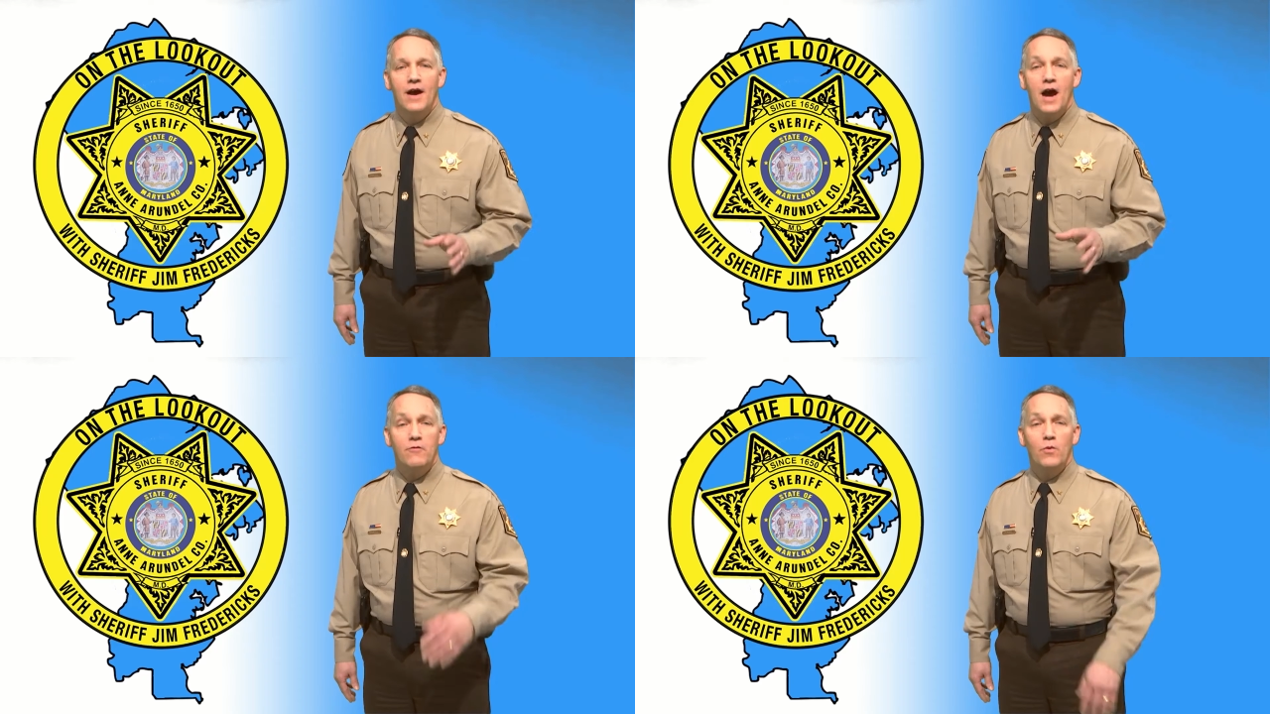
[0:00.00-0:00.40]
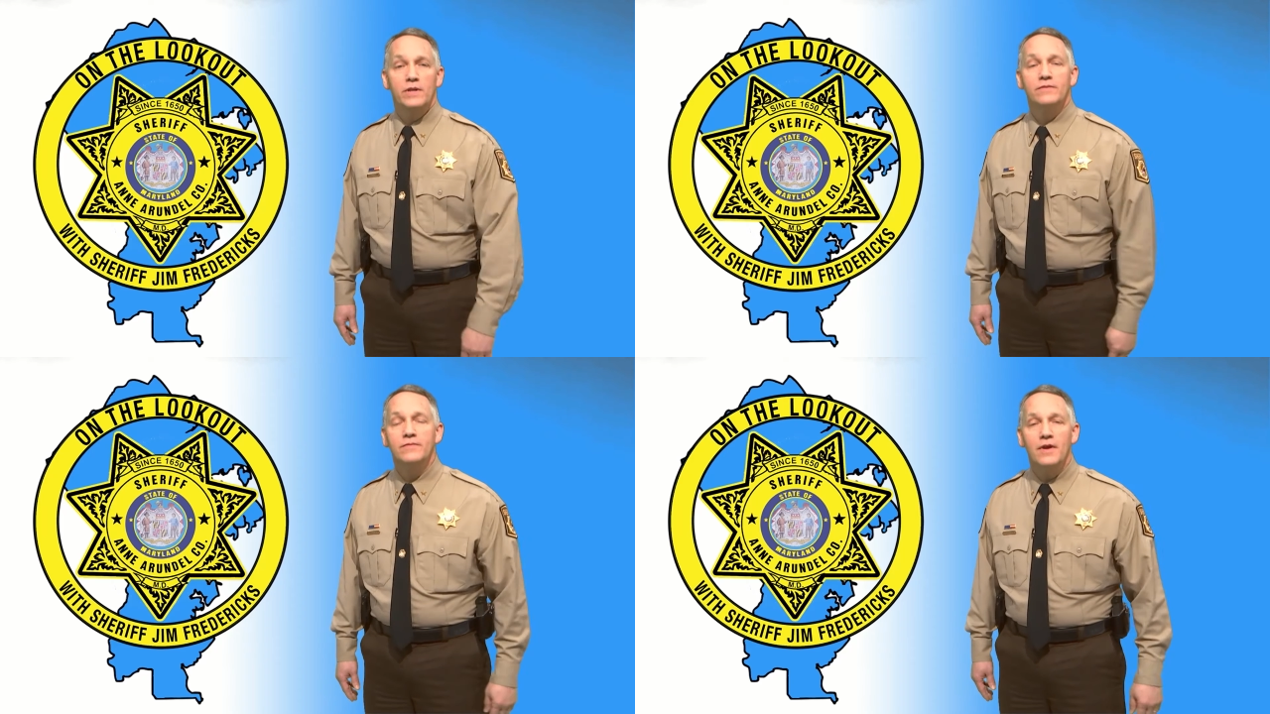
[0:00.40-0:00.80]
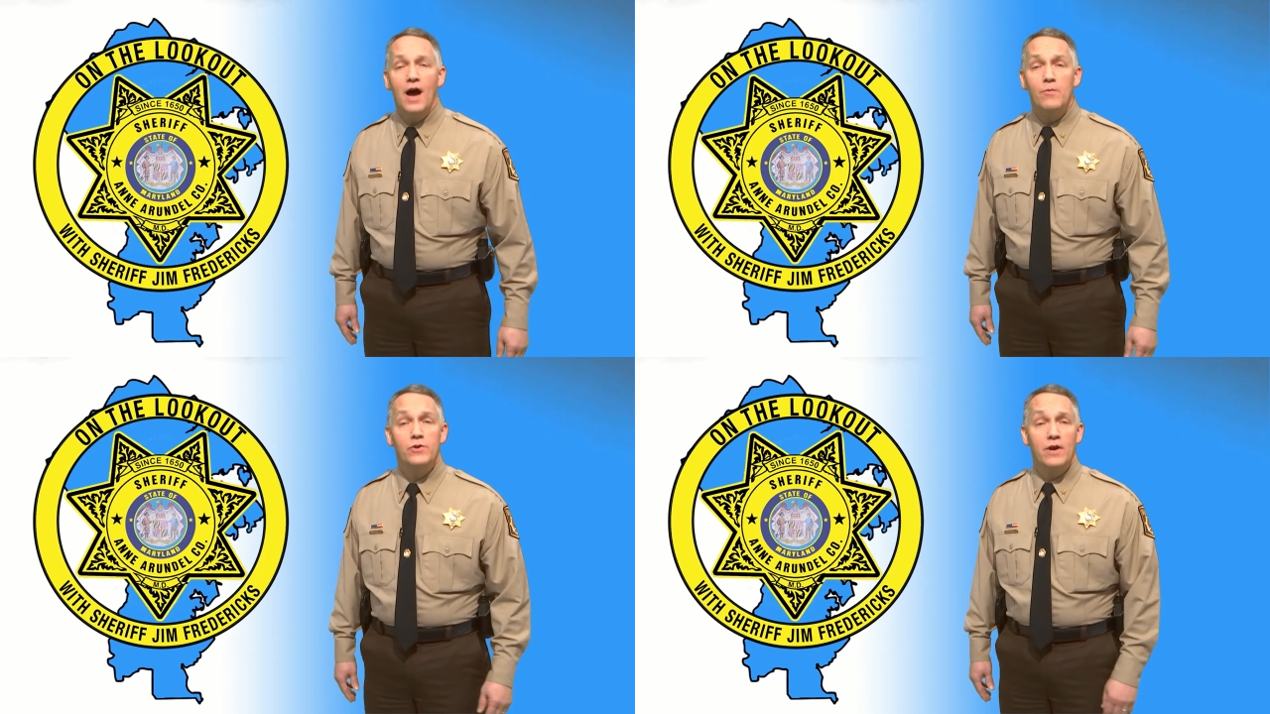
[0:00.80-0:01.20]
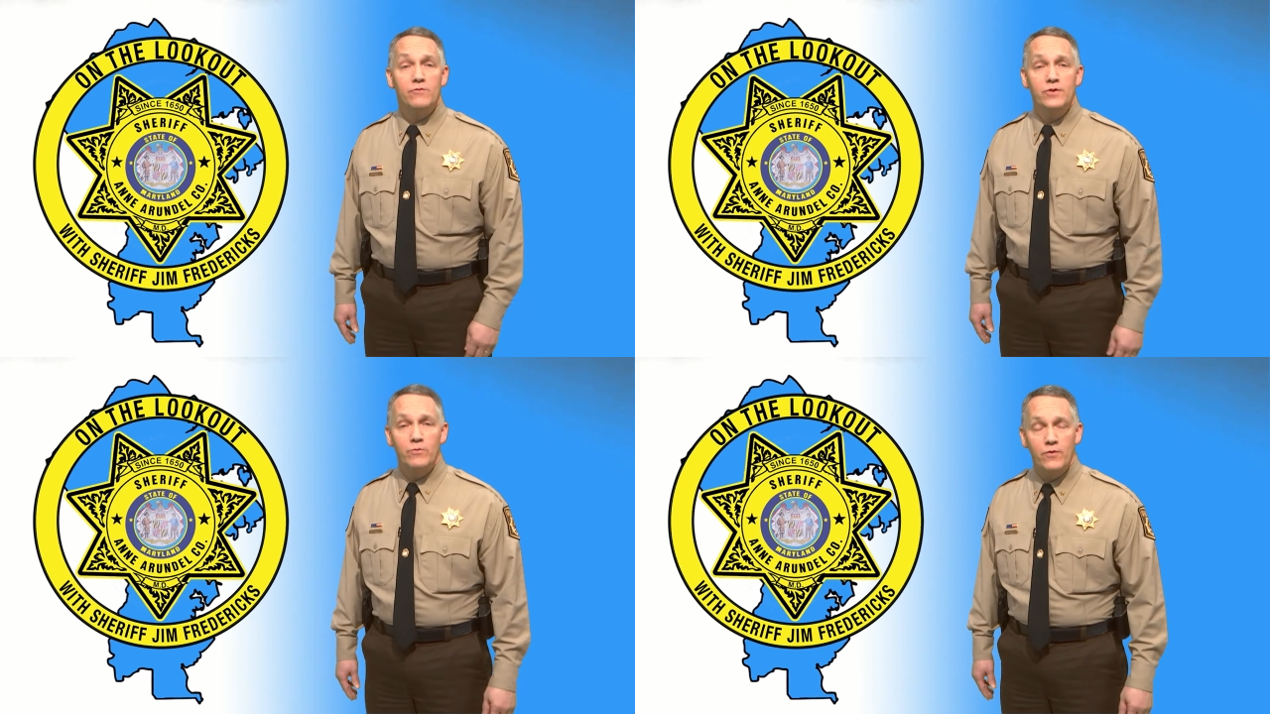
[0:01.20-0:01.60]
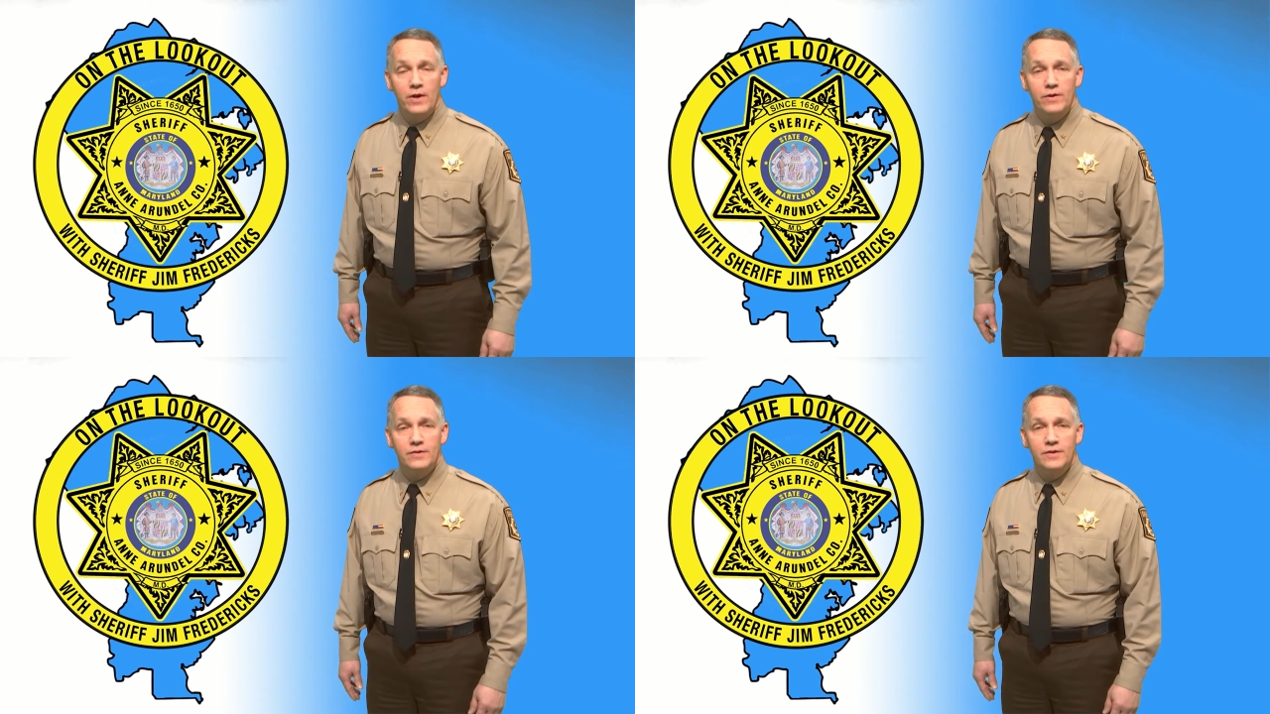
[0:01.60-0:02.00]
Hi everyone, I'm Sheriff Jim
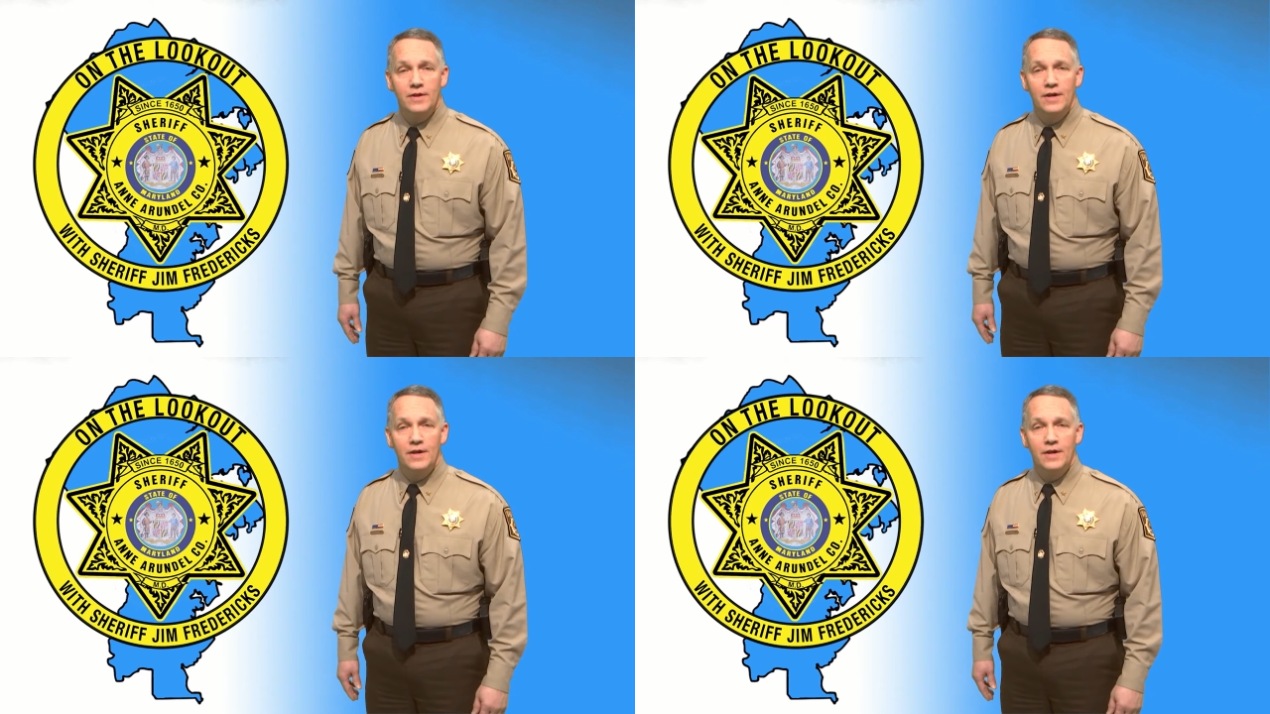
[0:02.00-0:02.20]
Fredericks,